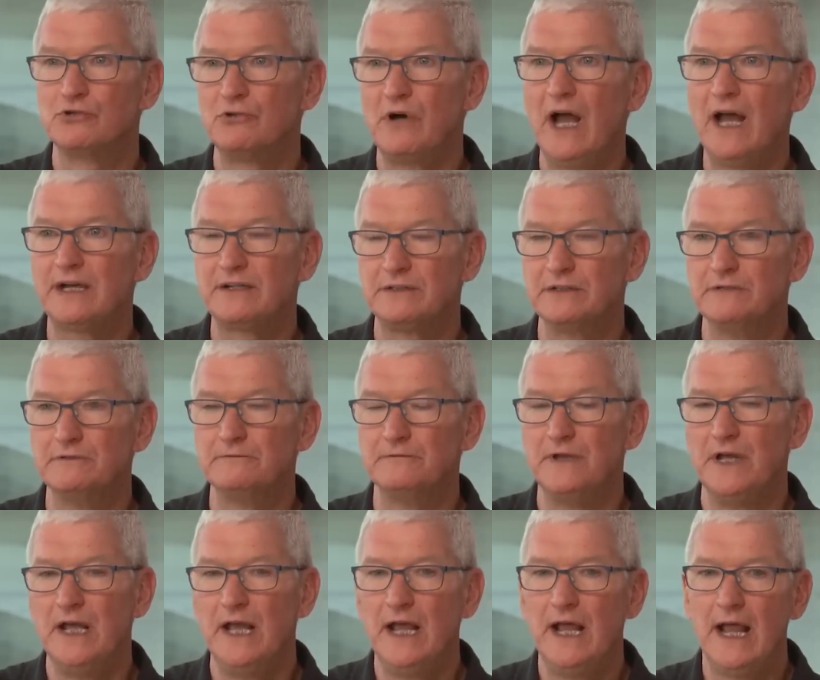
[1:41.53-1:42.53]
and we've
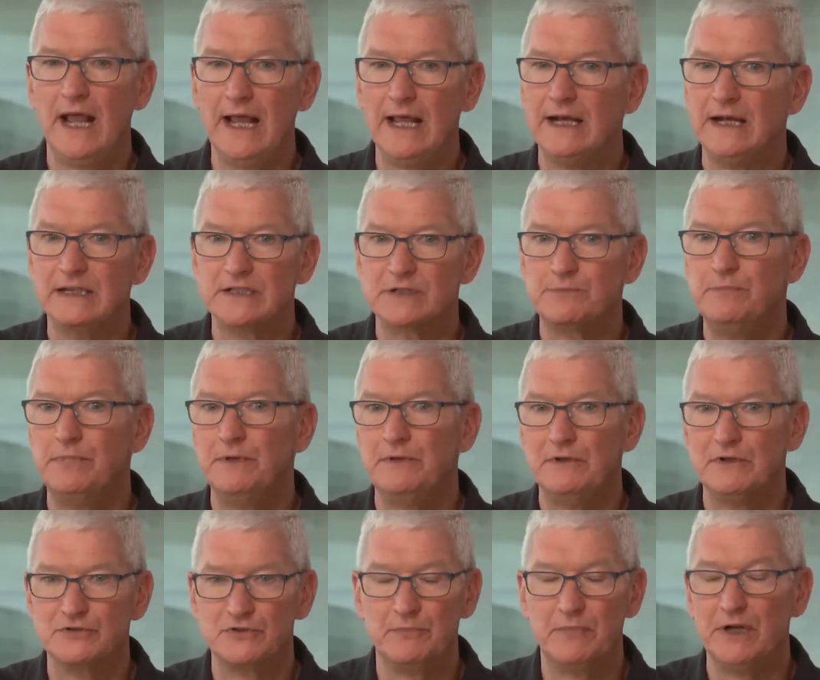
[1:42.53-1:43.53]
weaved it into products
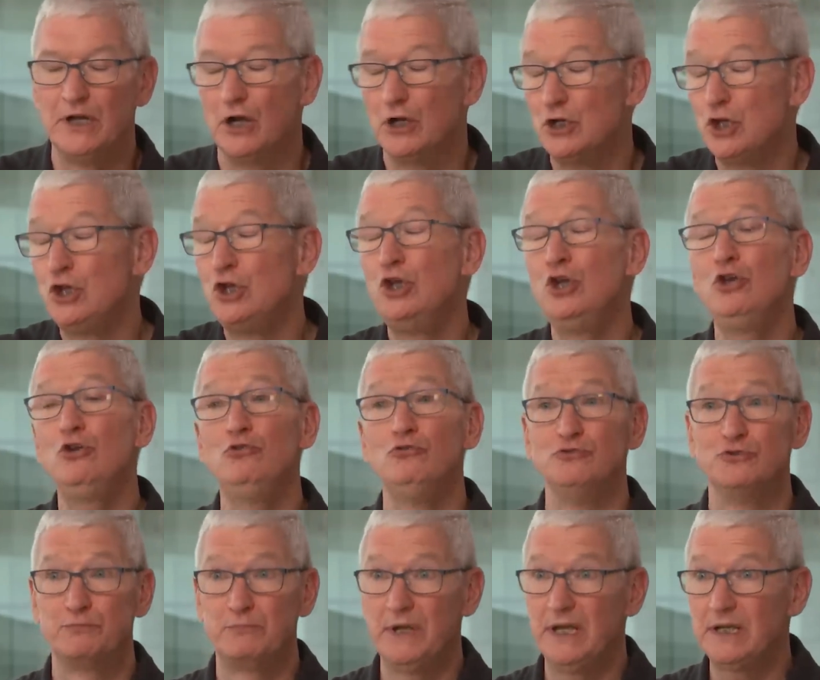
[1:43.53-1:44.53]
and features for many
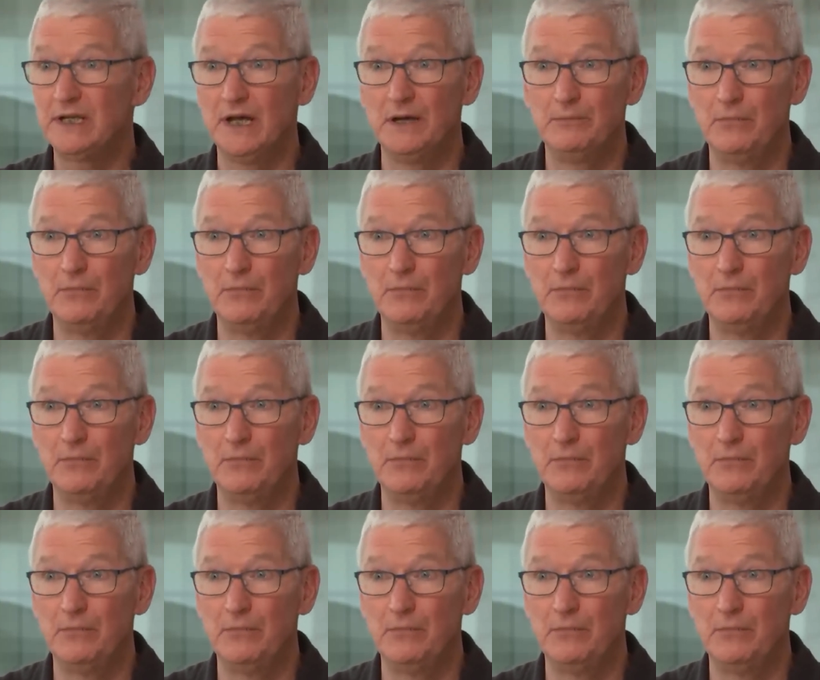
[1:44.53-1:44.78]
years.